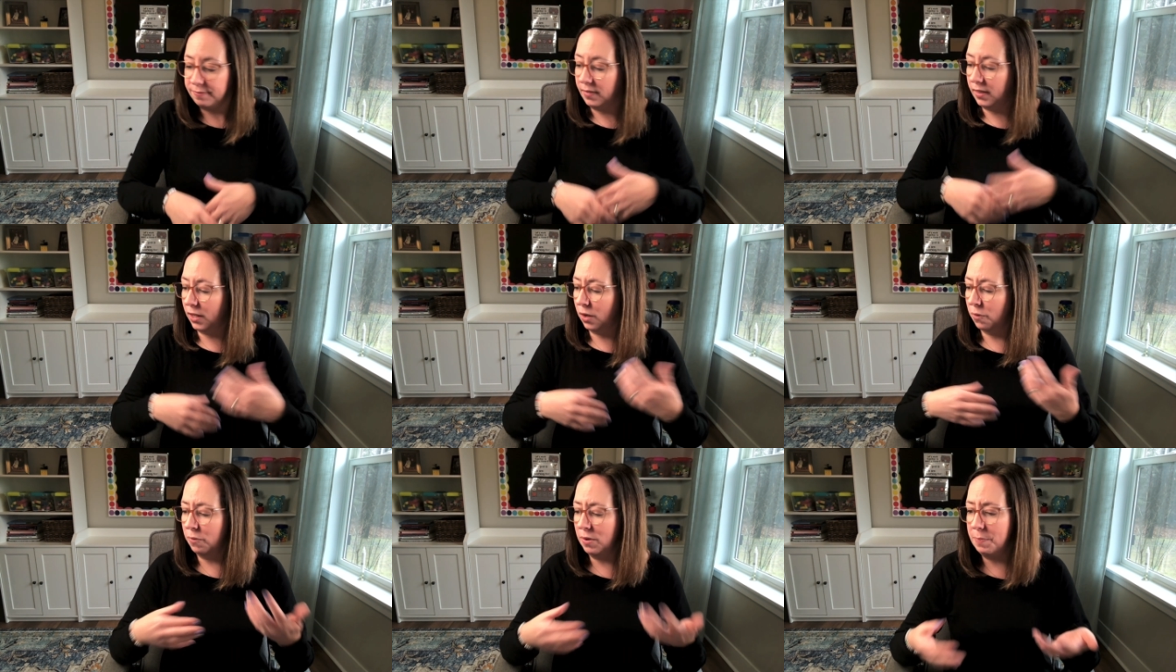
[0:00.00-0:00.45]

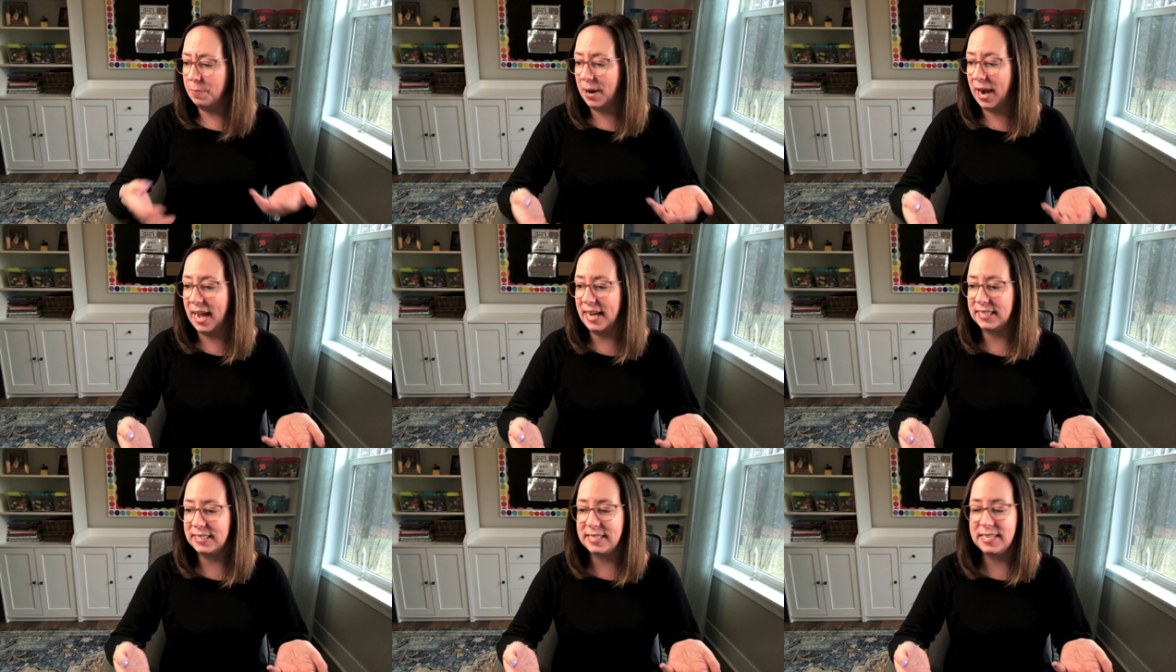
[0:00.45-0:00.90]
We
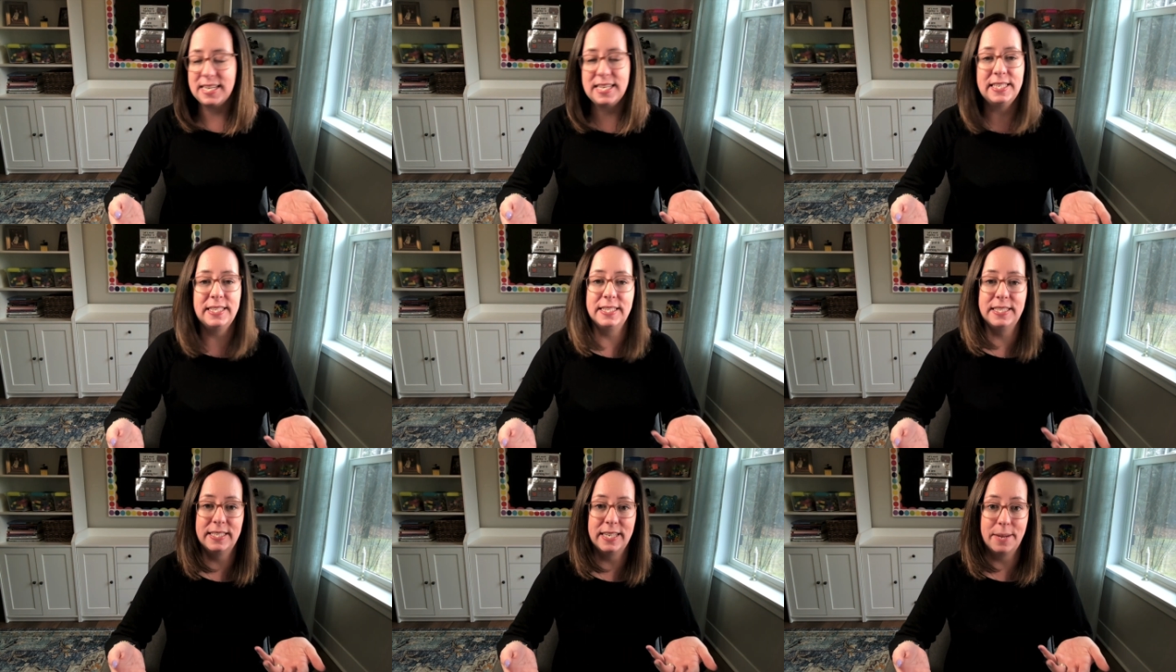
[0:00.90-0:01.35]

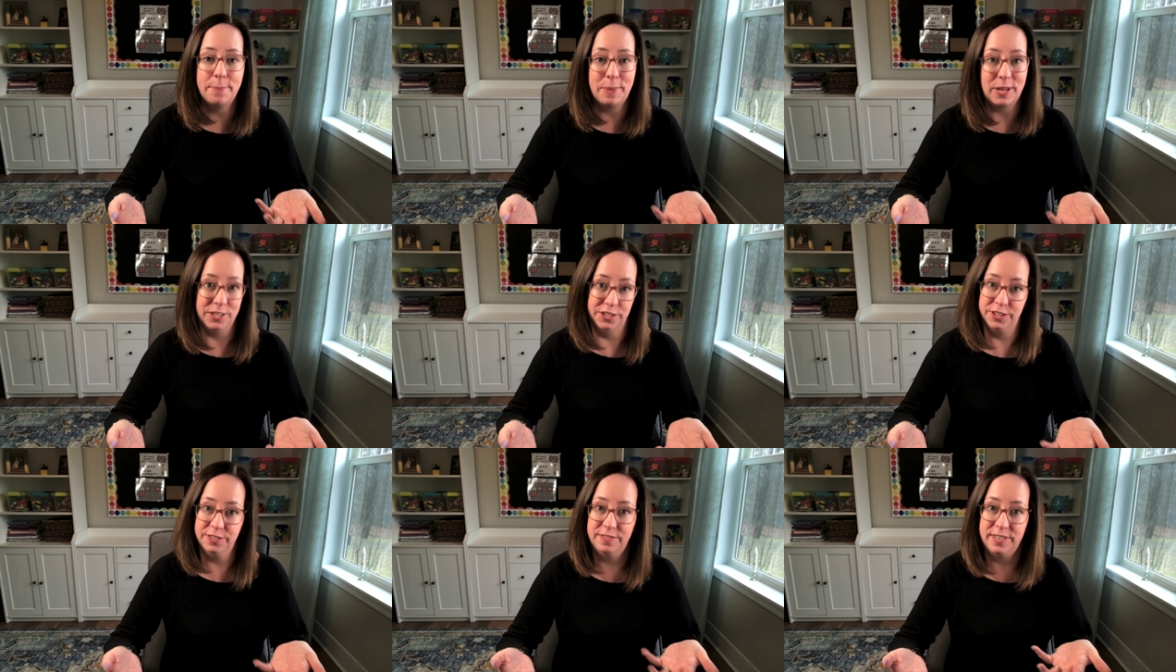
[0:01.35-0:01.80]
practiced a
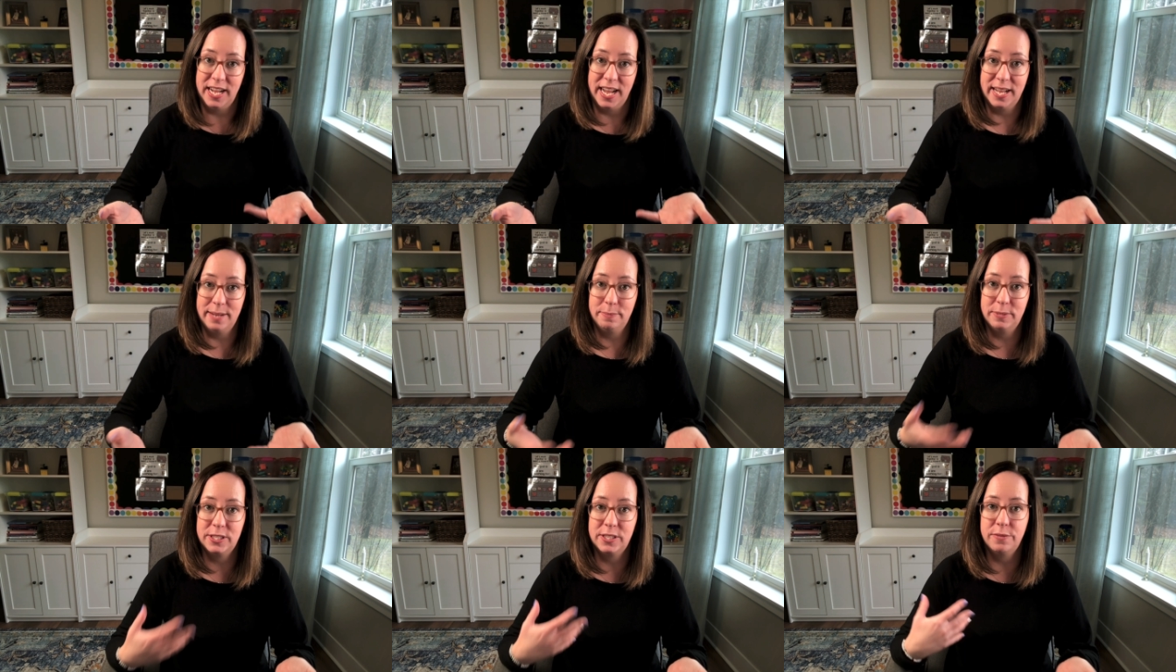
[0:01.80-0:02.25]
bunch of
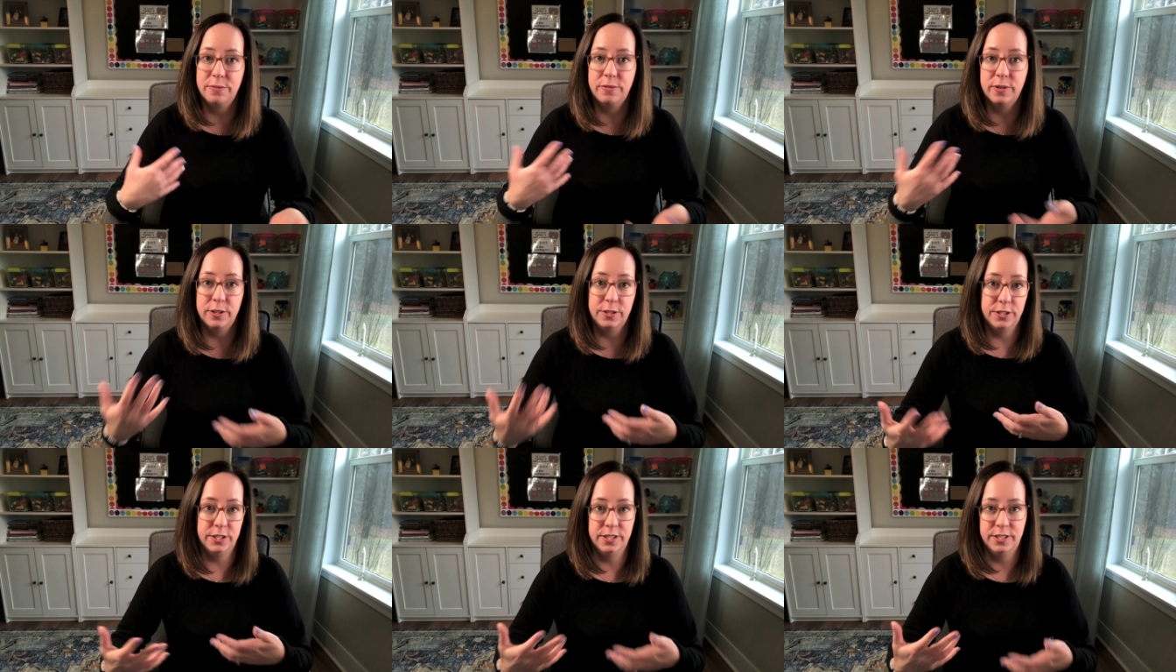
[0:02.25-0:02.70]
times the
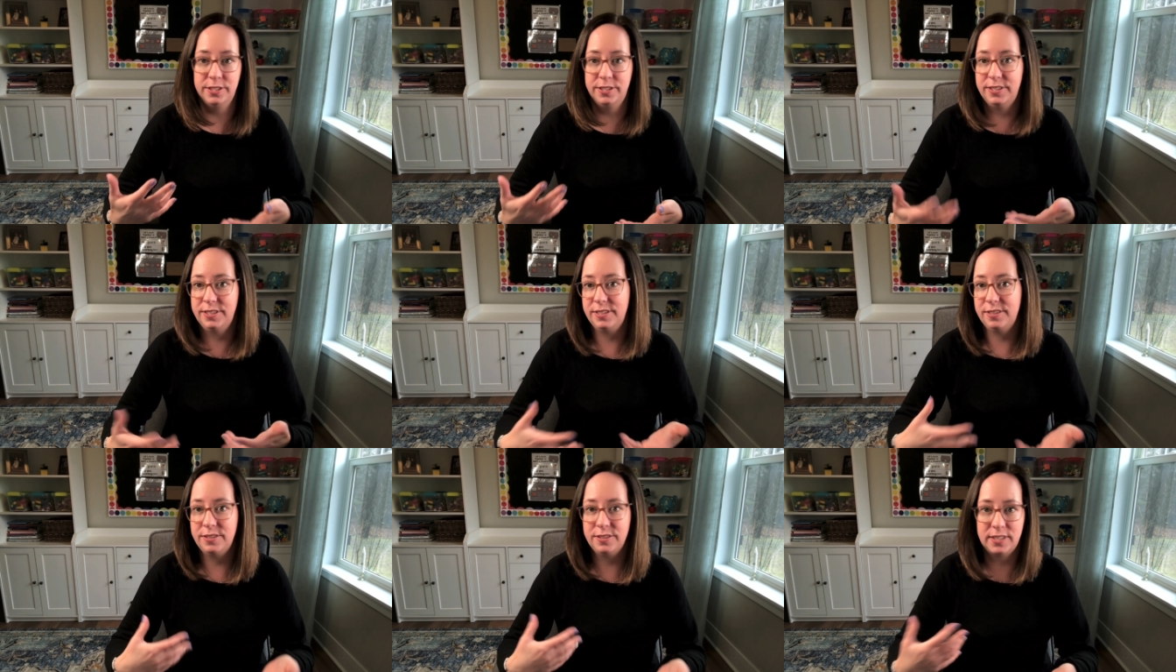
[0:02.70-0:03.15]
first
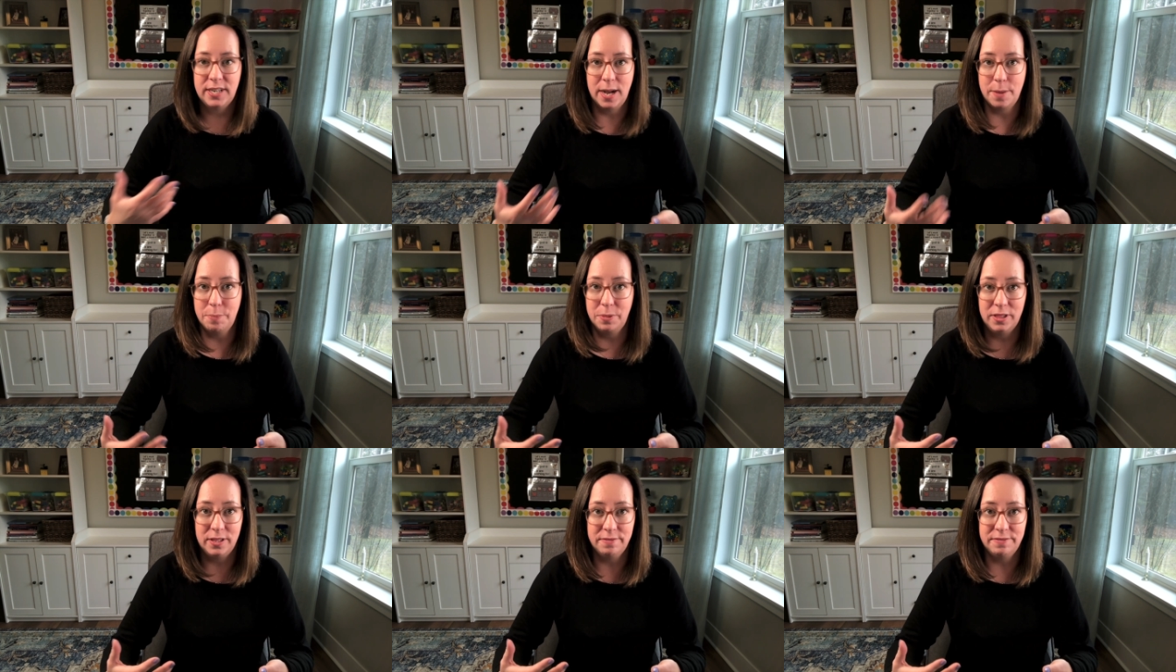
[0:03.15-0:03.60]

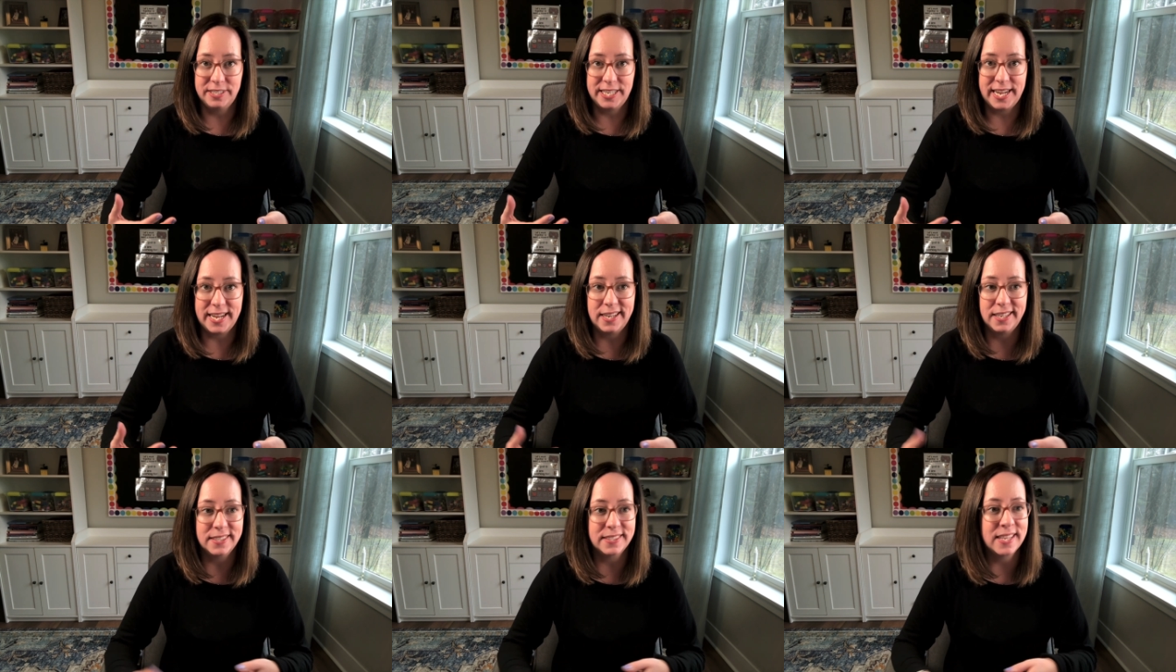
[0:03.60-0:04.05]
couple of
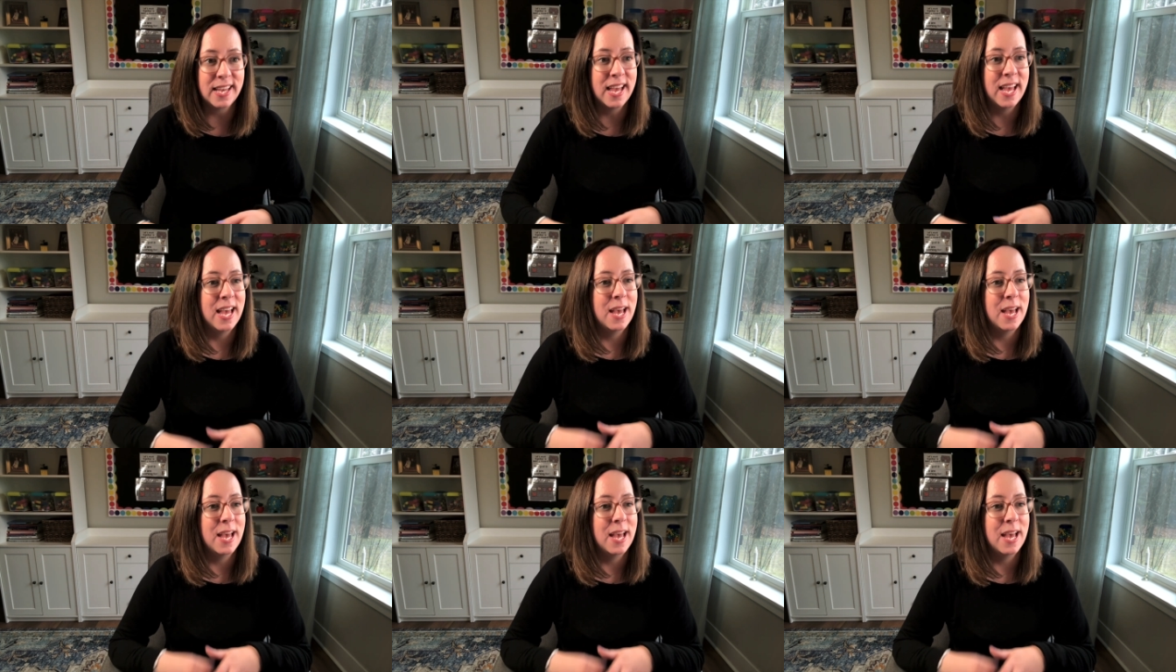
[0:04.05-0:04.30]
days,